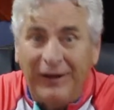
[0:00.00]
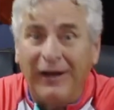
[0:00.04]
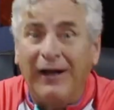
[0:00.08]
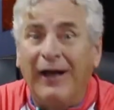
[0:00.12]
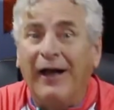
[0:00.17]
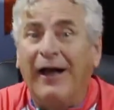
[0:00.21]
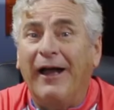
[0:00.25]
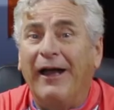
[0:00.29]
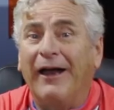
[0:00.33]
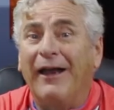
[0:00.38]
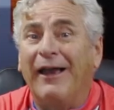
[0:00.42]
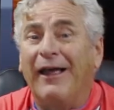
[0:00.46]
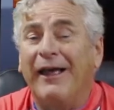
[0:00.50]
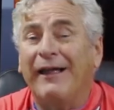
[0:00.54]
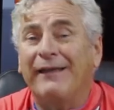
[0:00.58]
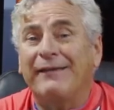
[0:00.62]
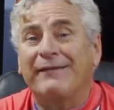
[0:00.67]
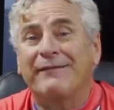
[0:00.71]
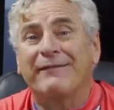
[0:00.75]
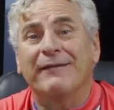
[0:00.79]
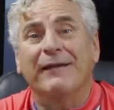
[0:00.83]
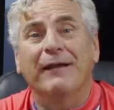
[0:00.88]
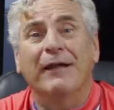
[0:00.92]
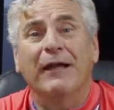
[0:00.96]

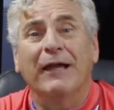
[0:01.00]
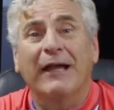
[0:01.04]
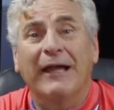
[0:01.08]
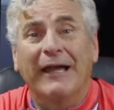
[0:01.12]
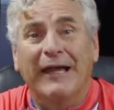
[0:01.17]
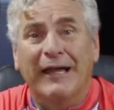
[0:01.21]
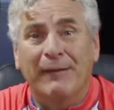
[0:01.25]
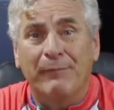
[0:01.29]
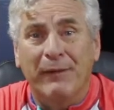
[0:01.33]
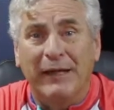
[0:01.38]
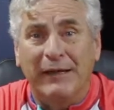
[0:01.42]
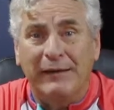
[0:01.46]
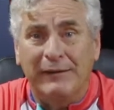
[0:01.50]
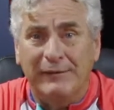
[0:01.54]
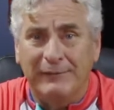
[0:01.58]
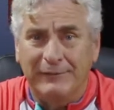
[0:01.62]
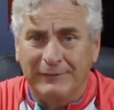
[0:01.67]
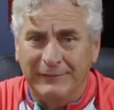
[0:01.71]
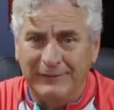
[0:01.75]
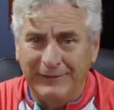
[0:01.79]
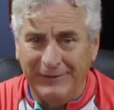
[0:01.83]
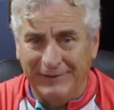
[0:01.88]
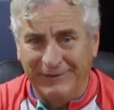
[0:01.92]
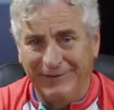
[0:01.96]
Highlights? Ibit.
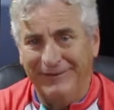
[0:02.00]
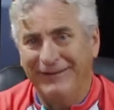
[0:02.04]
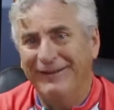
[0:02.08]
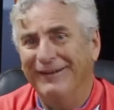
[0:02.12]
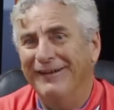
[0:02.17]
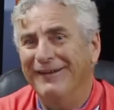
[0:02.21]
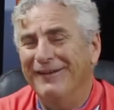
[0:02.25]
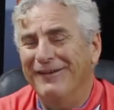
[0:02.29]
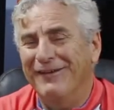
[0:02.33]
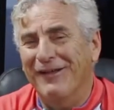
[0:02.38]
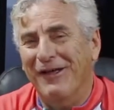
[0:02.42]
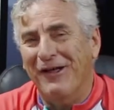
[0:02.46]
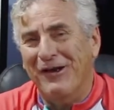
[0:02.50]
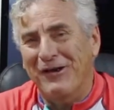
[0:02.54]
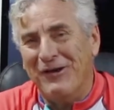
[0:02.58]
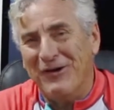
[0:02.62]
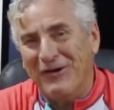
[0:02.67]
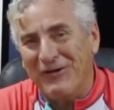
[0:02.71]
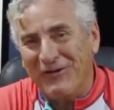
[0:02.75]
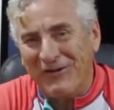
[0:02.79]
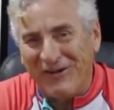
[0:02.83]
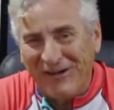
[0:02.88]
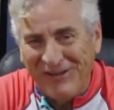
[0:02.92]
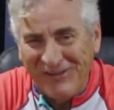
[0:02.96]
None
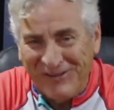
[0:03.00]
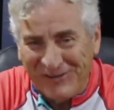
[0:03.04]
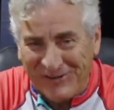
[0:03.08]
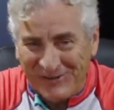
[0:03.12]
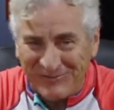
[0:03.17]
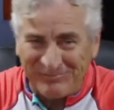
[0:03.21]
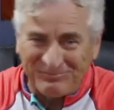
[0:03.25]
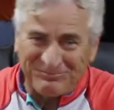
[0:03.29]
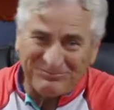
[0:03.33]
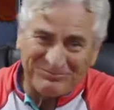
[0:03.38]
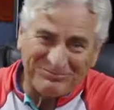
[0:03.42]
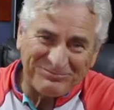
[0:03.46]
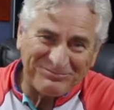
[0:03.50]
here either.